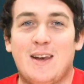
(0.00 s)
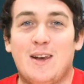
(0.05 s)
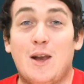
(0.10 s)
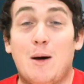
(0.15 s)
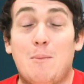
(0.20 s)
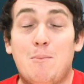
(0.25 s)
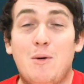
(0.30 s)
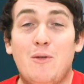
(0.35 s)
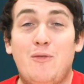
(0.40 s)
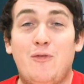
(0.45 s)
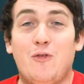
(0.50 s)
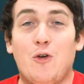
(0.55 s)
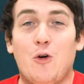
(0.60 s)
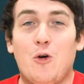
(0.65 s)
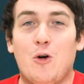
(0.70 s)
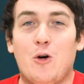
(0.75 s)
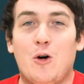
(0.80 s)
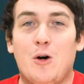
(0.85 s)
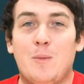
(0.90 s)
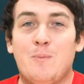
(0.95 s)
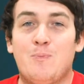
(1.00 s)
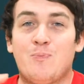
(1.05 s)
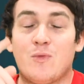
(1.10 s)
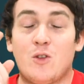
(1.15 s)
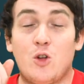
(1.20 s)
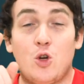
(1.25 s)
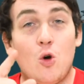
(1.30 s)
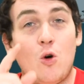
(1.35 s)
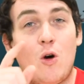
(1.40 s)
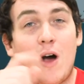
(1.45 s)
Number 4.
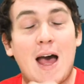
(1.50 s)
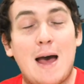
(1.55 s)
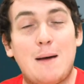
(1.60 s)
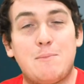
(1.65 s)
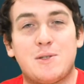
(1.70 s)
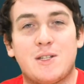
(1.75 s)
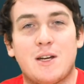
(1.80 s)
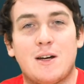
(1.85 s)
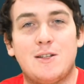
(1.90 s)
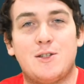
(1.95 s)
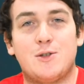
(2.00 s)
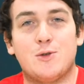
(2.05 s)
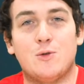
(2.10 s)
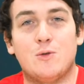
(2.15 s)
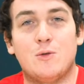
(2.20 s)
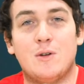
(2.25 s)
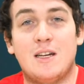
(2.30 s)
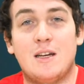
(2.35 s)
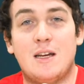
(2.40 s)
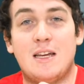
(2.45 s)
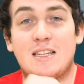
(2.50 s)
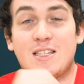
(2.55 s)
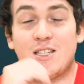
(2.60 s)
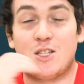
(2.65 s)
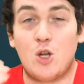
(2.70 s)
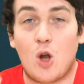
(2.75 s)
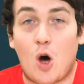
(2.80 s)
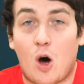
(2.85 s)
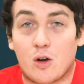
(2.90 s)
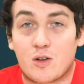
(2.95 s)
Your app title is
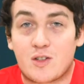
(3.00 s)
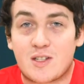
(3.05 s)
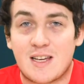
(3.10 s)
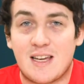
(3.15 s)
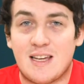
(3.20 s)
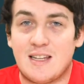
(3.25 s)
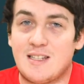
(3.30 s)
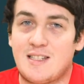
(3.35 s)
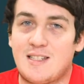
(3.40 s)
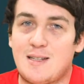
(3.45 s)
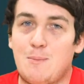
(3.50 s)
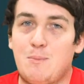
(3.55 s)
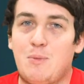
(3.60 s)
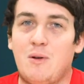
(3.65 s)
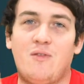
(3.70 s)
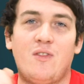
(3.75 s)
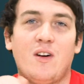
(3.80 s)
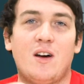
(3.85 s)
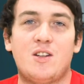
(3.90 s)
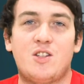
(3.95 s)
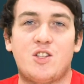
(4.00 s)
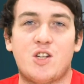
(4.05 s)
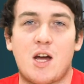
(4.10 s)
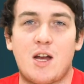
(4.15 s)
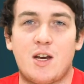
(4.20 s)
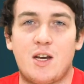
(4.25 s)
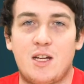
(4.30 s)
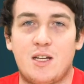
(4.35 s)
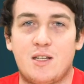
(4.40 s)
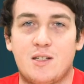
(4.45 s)
not in simplified
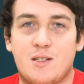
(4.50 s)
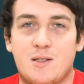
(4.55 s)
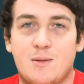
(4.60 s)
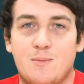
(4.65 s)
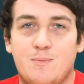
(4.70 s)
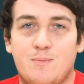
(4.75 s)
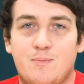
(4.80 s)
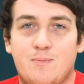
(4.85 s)
Chinese.